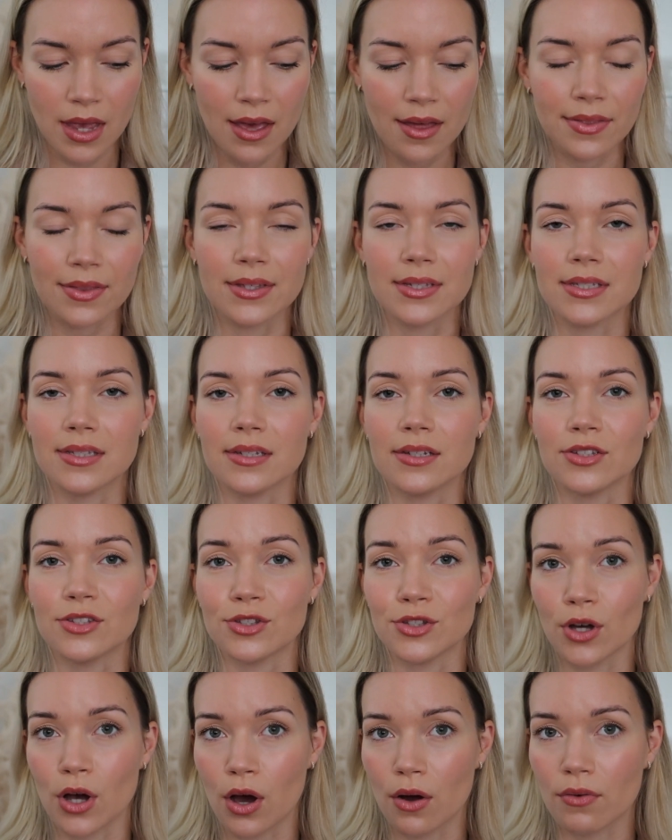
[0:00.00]
there's a
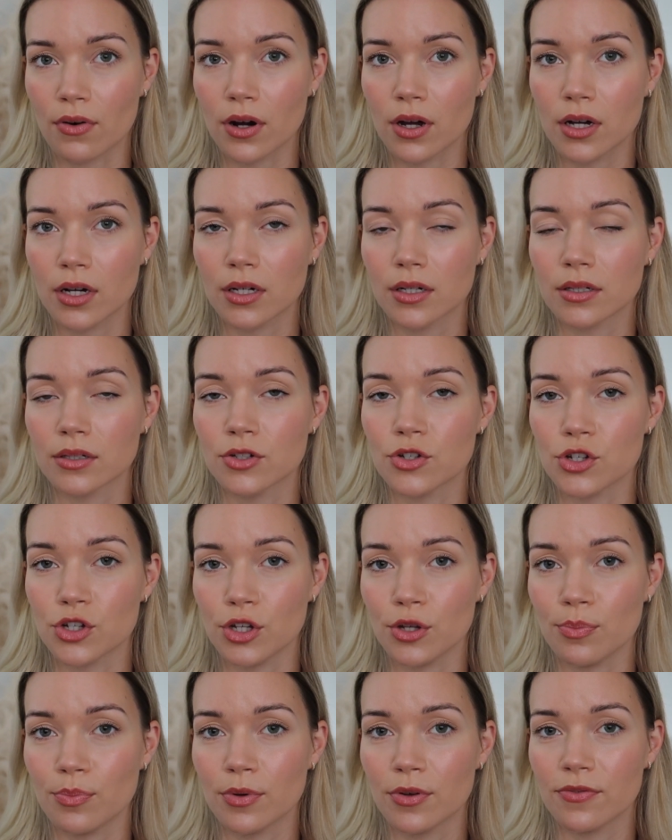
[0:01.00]
Zara
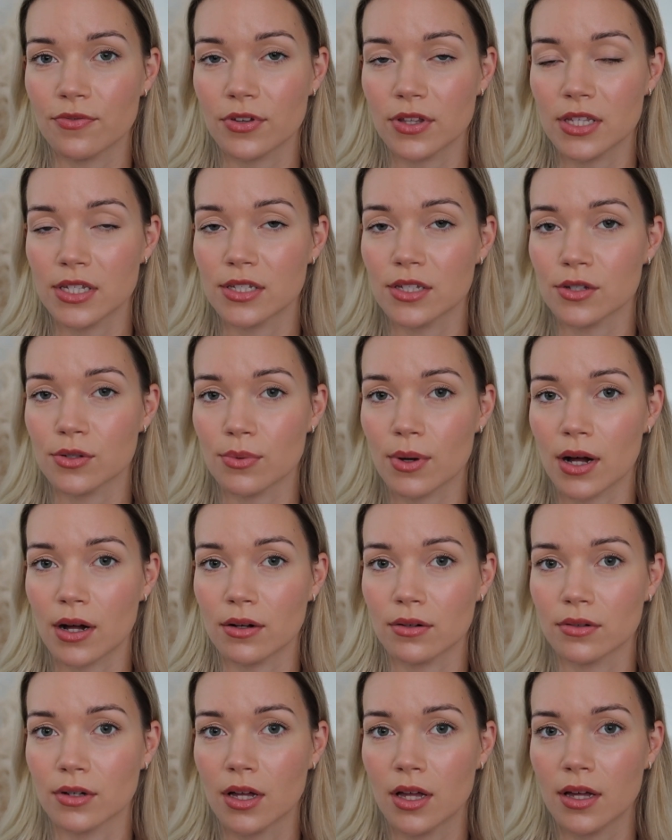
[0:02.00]
dupe for this as well.
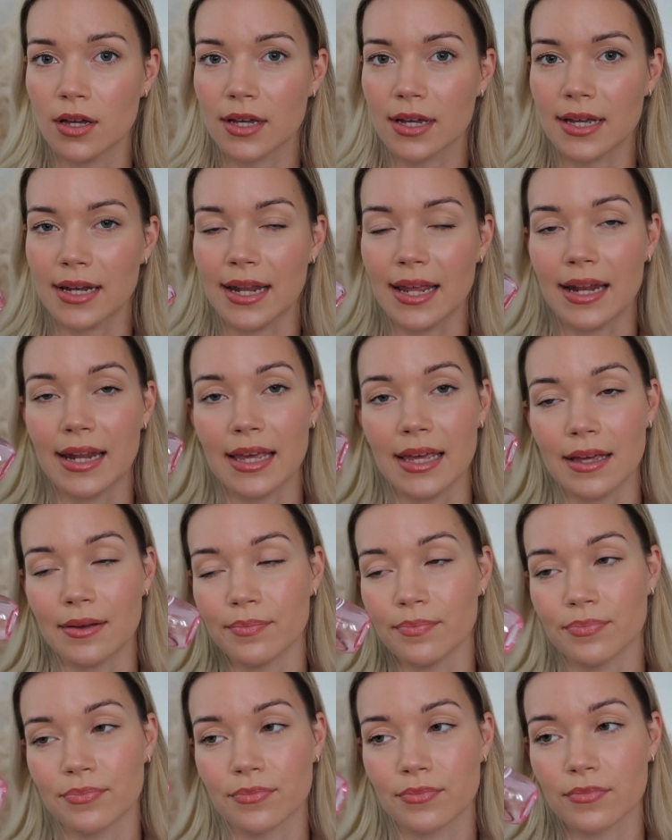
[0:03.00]
Clearly,
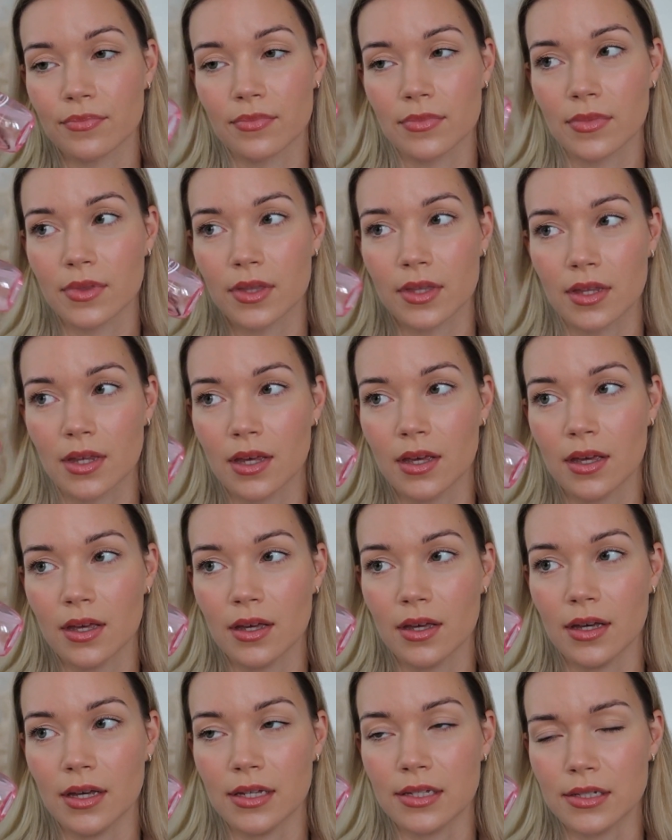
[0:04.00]

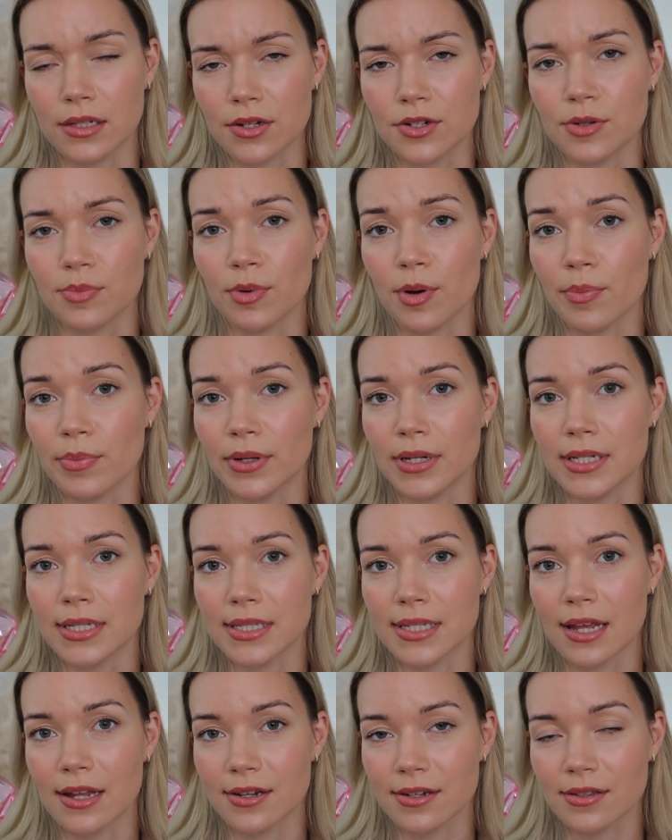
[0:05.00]
it's such a popular
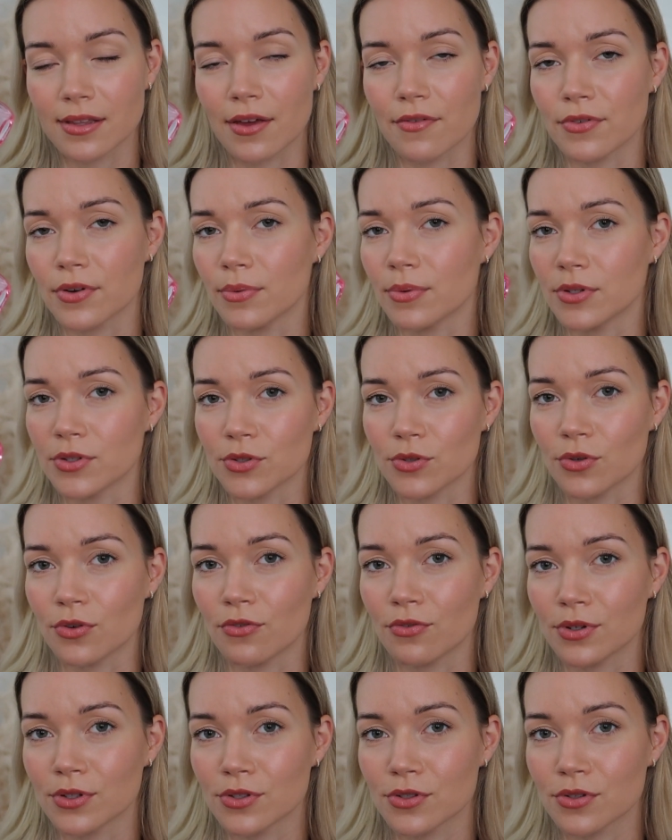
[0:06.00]
scent that everyone sort of
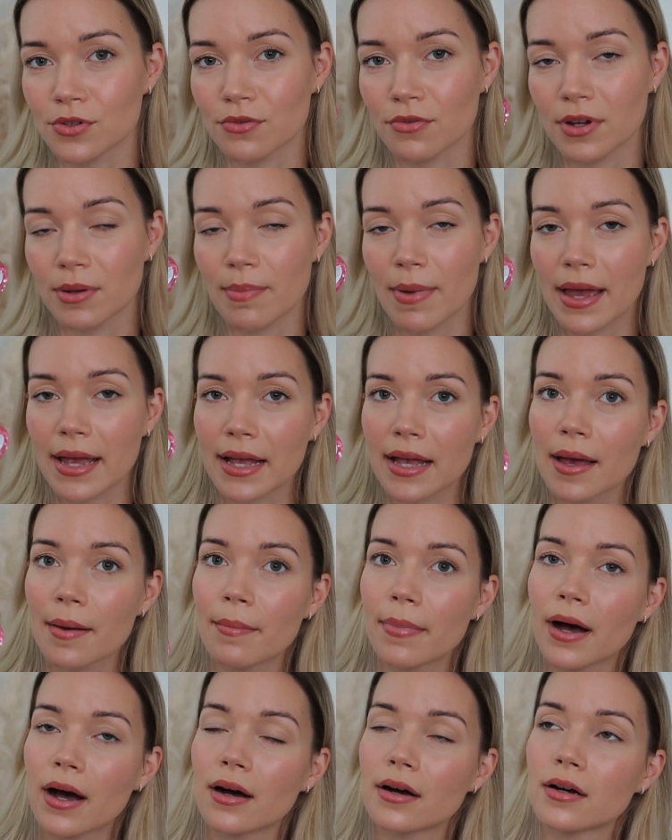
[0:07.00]
wants to remake it, but
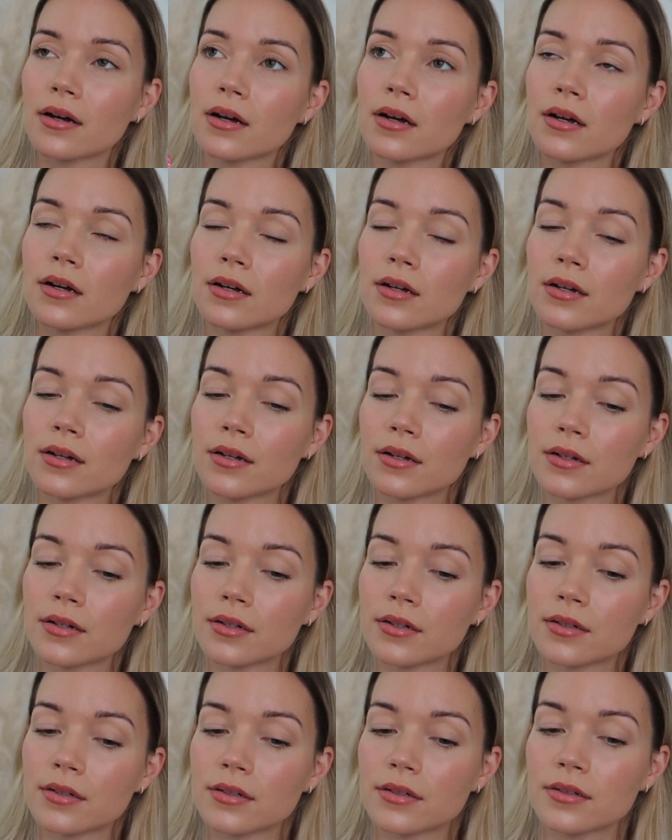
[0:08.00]

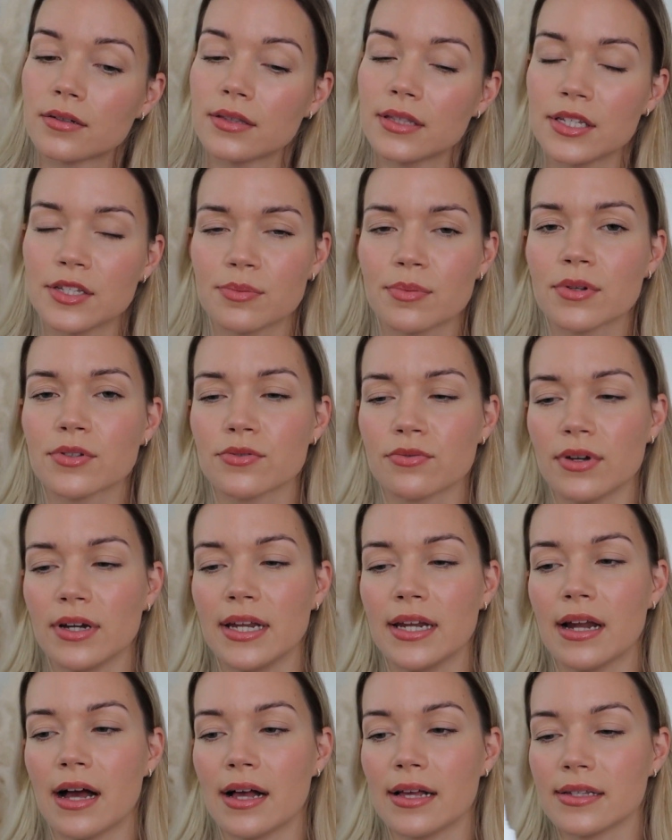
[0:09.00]
this smells really
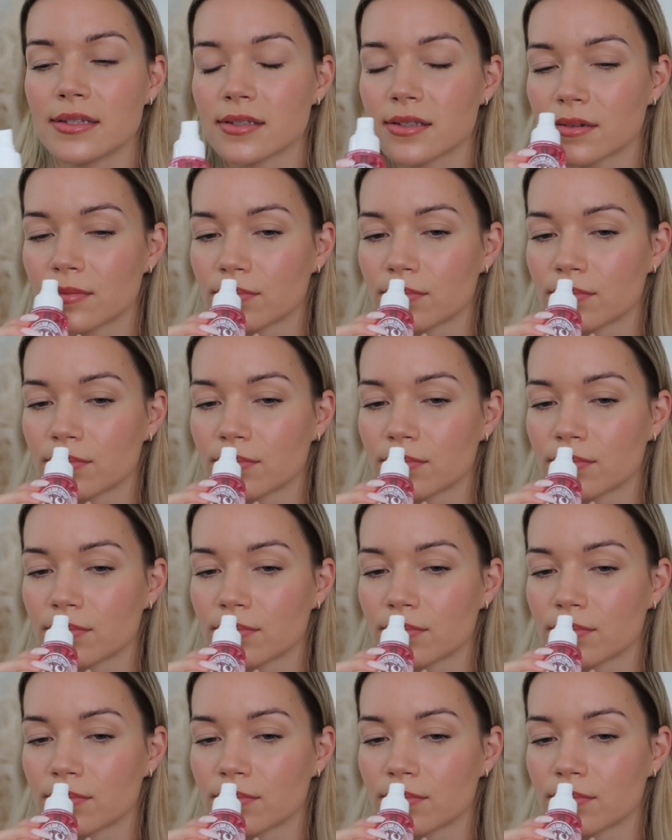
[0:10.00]
nice.